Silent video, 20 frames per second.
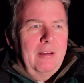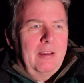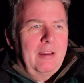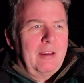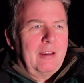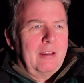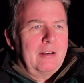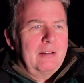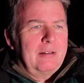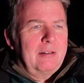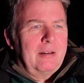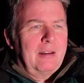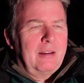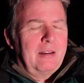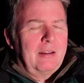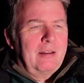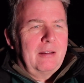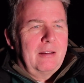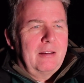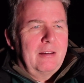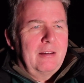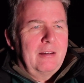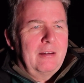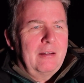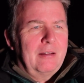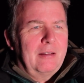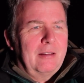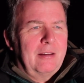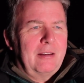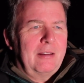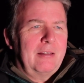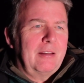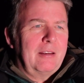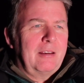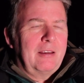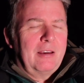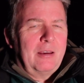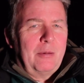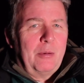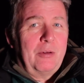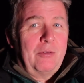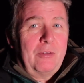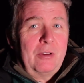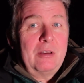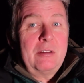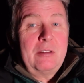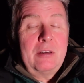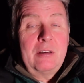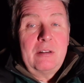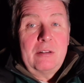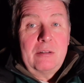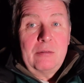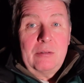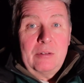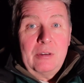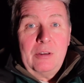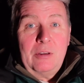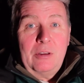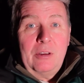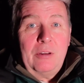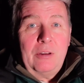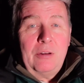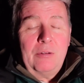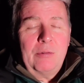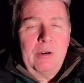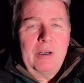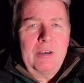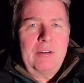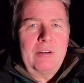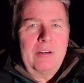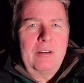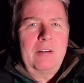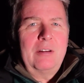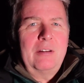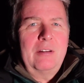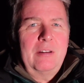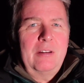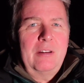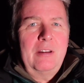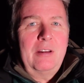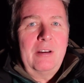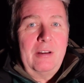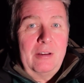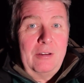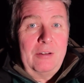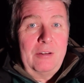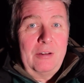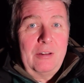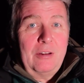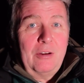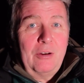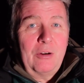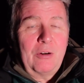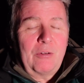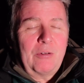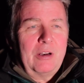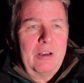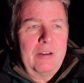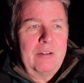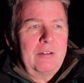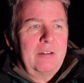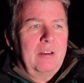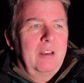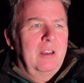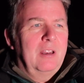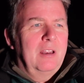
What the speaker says: And they came over and they said, oh, you Richard, you know, you're doing the hog roast.